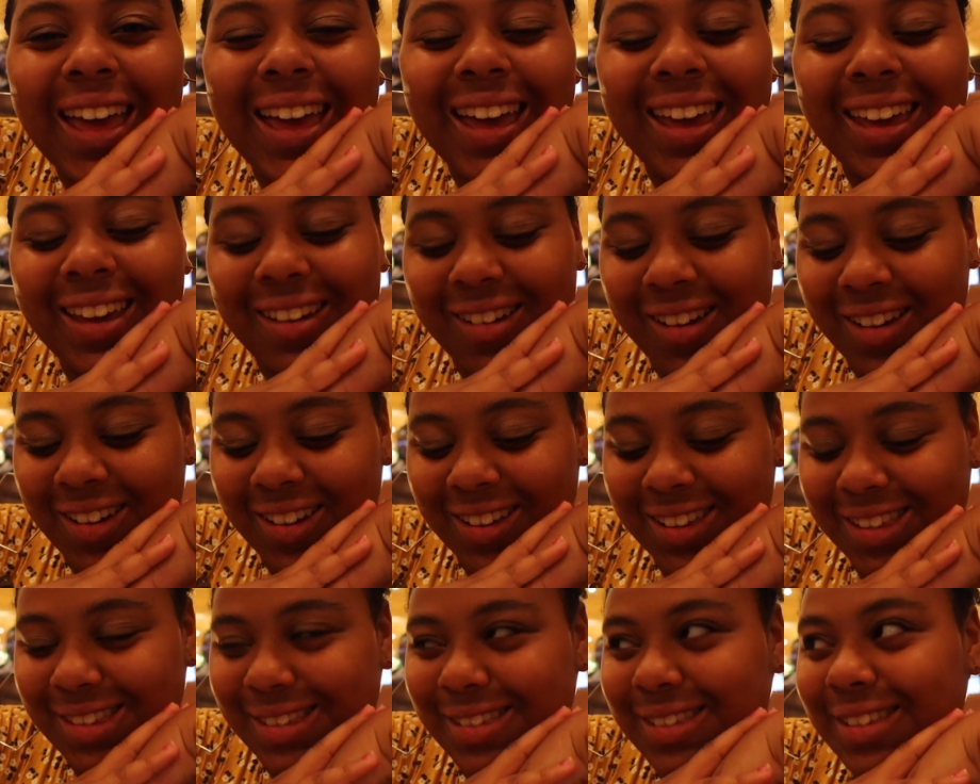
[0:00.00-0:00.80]
Hey
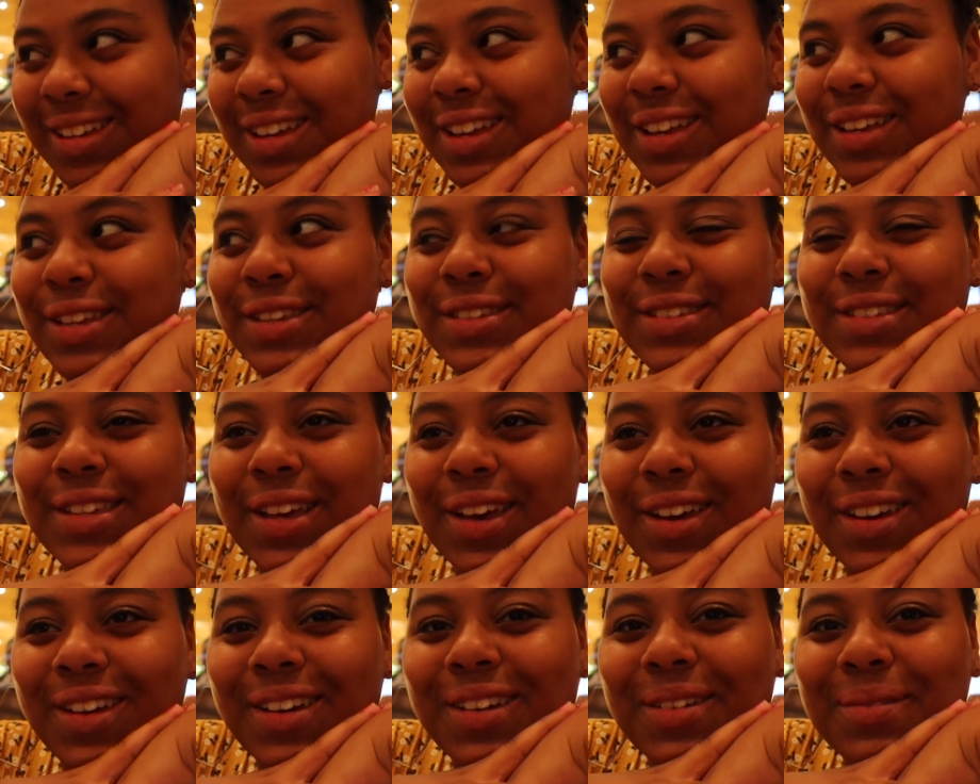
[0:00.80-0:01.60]
guys,
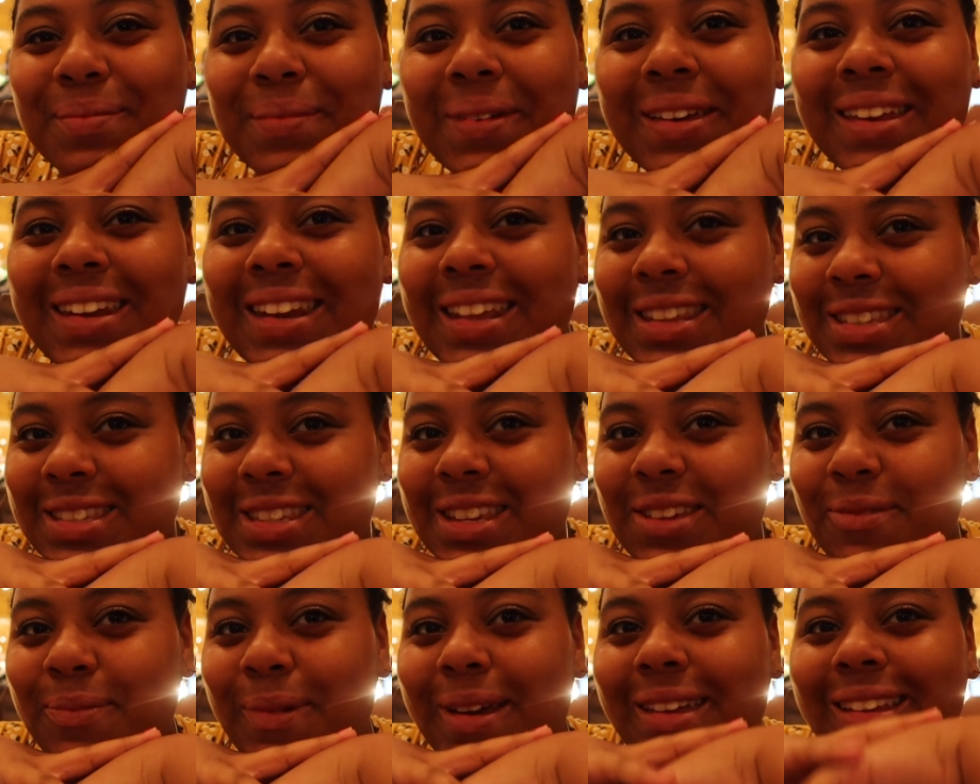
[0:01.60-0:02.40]
so me and
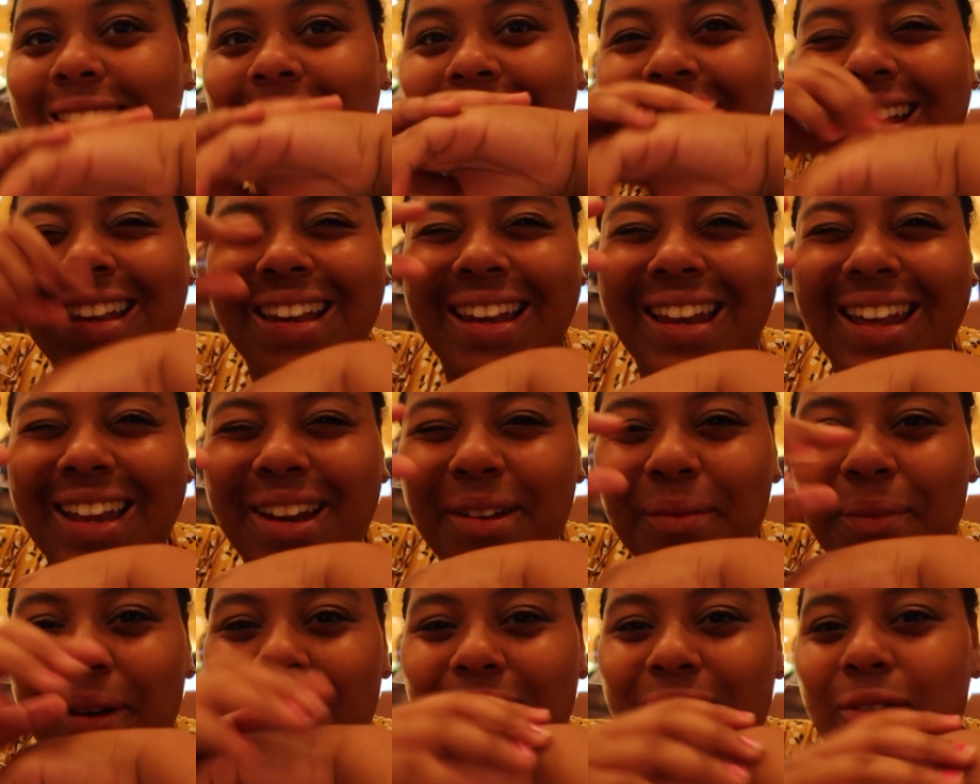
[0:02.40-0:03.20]
Izzy made a
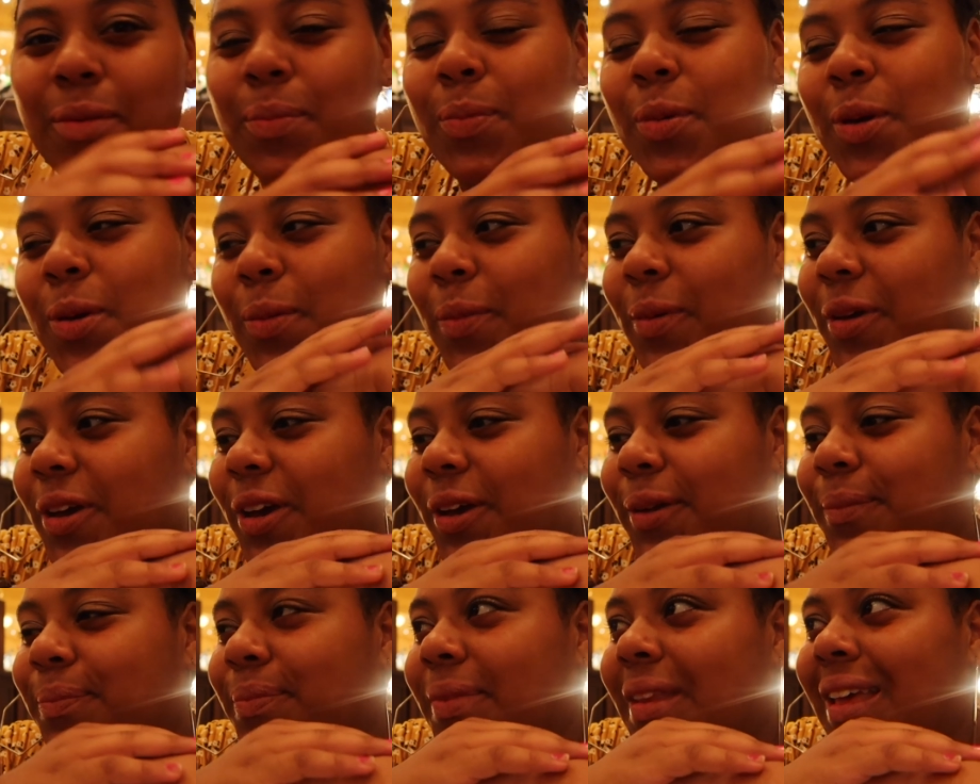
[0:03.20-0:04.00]
little bit of a boo-boo
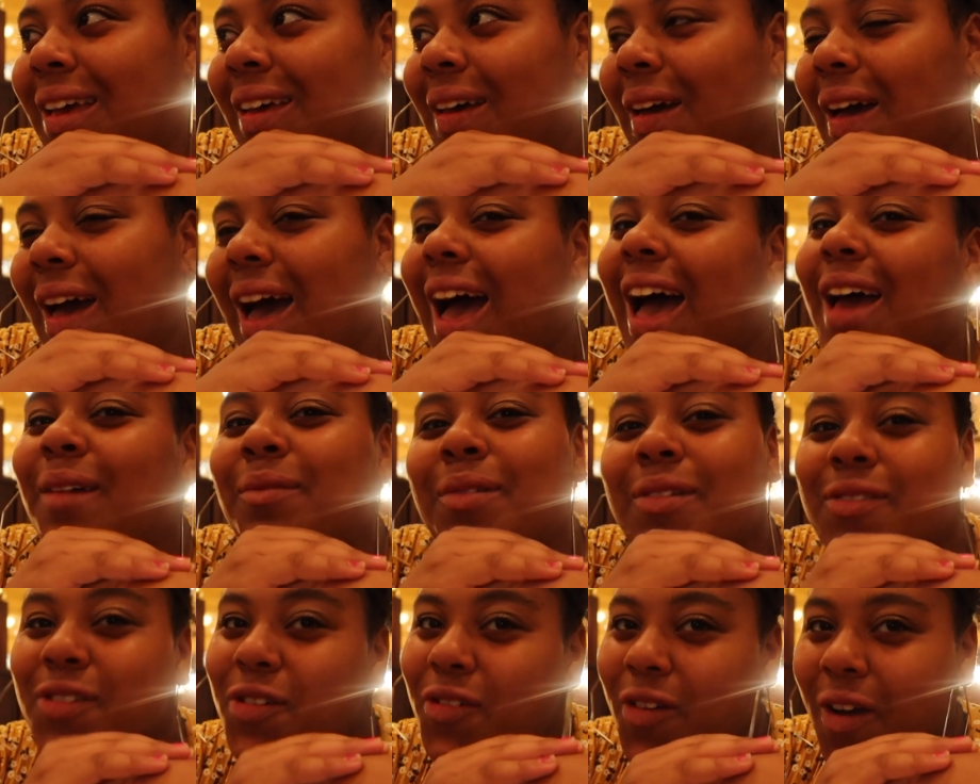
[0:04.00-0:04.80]

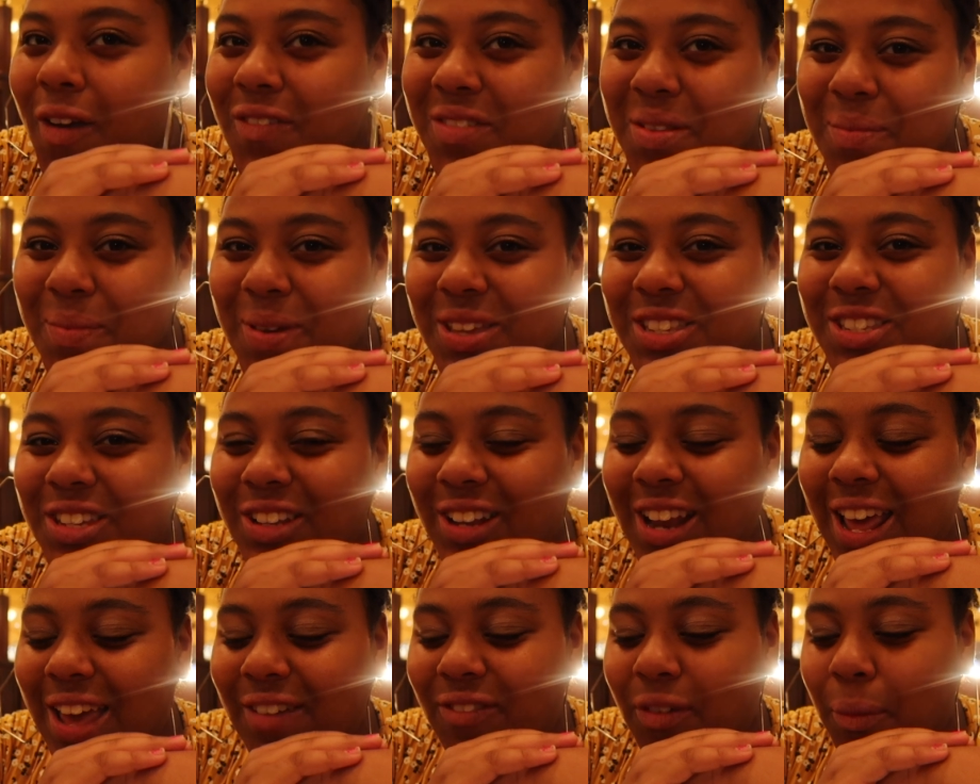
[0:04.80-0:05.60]
and we've arrived a bit
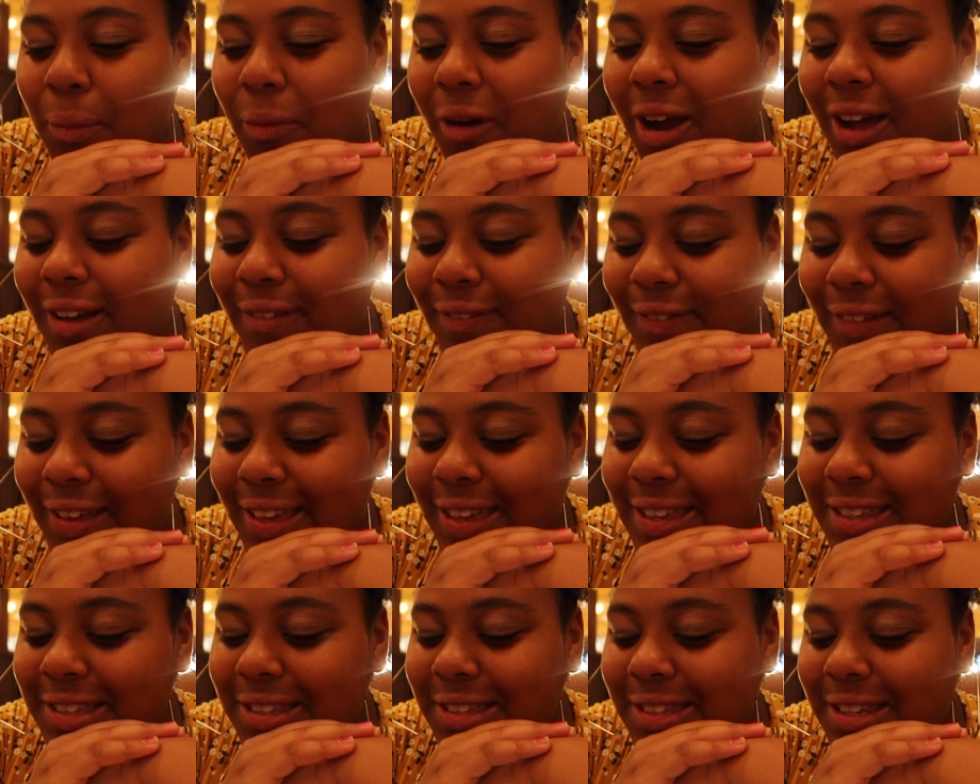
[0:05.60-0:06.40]
too late for
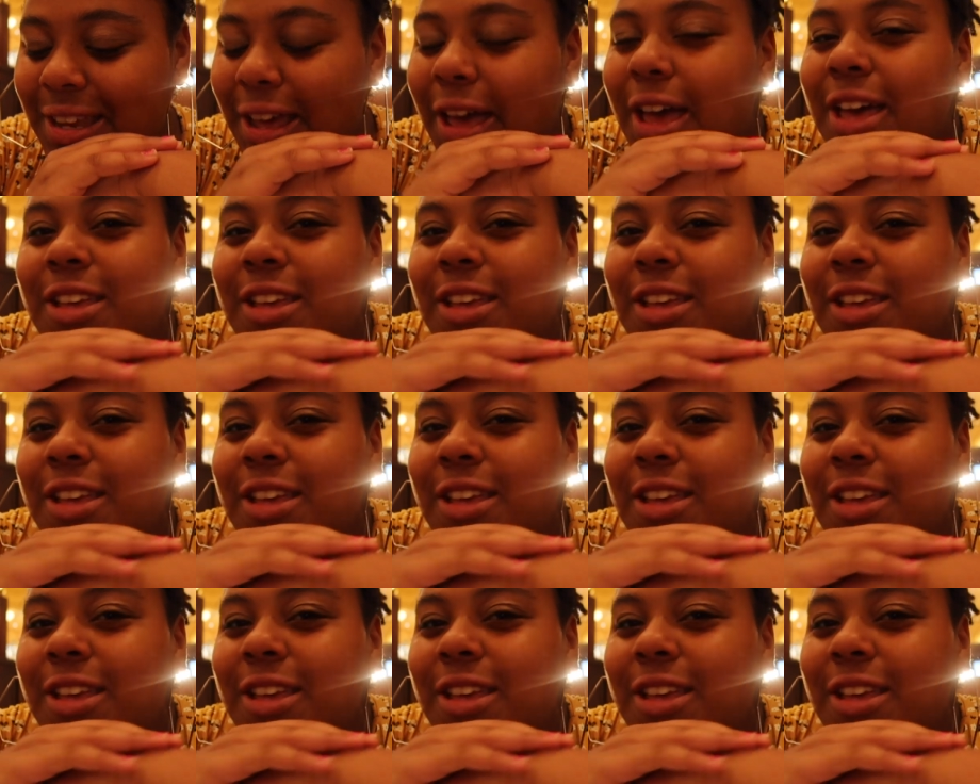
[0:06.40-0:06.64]
breakfast.